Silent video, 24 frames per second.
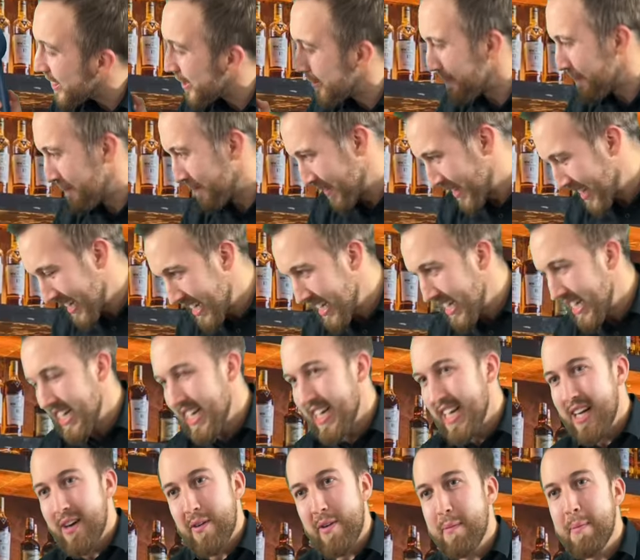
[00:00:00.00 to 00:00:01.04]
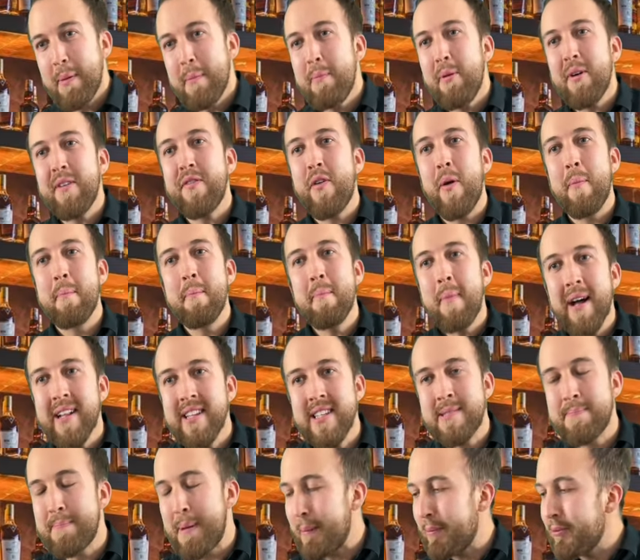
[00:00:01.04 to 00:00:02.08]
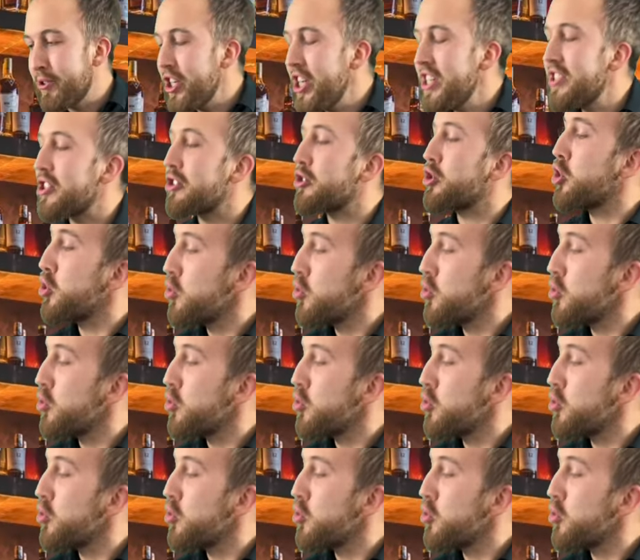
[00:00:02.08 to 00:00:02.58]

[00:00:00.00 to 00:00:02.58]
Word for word: them. We've been booked for months, people. Jesus